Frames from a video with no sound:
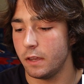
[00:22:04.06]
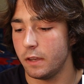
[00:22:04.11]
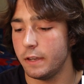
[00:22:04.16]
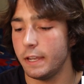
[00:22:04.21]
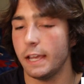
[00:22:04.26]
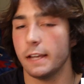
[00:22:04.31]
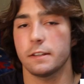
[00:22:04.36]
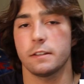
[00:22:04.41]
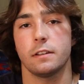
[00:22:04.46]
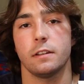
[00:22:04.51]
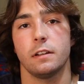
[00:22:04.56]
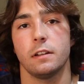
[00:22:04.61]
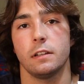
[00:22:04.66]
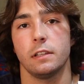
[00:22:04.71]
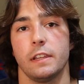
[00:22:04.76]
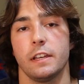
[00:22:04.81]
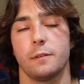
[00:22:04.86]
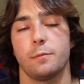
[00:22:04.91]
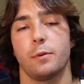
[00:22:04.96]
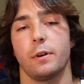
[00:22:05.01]
Next,
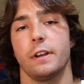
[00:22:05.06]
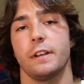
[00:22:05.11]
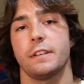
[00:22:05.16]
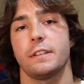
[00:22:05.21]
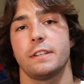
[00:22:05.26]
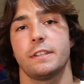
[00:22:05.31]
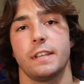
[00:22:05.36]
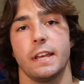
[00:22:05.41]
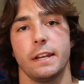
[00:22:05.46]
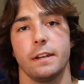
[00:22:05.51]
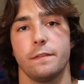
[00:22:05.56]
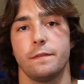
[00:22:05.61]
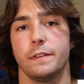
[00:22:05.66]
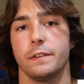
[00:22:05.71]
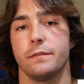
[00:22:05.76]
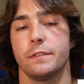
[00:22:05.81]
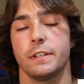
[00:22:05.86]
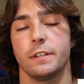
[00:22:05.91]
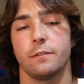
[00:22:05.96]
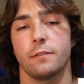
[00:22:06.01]
leg press, 10 to
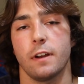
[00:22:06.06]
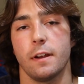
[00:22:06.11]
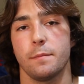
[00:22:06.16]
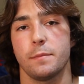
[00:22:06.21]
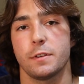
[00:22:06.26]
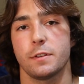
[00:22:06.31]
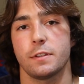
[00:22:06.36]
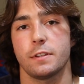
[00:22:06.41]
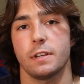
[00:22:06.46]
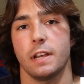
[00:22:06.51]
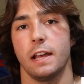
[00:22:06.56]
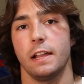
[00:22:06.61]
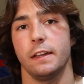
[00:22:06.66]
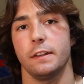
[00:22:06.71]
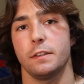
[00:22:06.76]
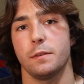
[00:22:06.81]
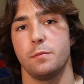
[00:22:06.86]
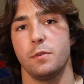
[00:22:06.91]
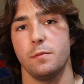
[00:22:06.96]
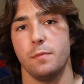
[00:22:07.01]
15 reps. I
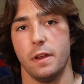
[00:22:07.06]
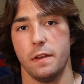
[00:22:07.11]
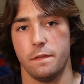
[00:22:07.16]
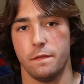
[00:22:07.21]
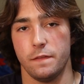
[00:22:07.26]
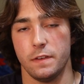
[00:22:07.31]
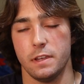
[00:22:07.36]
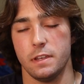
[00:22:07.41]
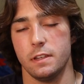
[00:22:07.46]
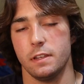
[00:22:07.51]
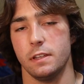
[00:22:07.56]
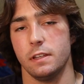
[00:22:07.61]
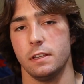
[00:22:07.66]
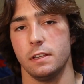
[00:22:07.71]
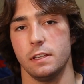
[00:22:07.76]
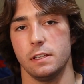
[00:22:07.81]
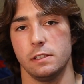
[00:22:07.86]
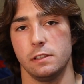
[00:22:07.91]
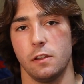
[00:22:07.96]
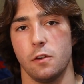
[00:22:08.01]
like to put my feet
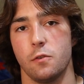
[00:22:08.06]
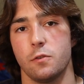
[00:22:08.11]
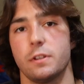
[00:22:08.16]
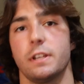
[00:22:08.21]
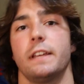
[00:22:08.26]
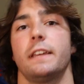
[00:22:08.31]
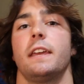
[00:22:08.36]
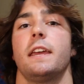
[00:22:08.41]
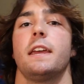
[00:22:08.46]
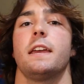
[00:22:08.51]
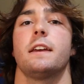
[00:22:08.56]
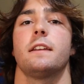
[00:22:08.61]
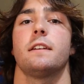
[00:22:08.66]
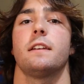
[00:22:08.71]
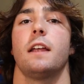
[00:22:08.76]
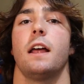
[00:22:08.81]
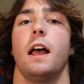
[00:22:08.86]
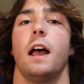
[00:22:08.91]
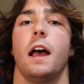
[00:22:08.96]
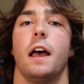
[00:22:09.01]
as low as I
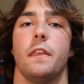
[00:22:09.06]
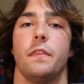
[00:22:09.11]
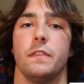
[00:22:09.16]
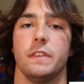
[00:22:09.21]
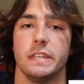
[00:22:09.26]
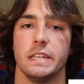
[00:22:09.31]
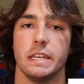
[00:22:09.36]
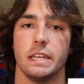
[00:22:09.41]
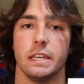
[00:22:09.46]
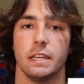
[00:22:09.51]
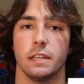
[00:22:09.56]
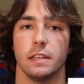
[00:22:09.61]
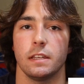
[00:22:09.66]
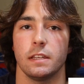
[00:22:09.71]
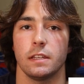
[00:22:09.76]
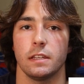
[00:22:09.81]
can on the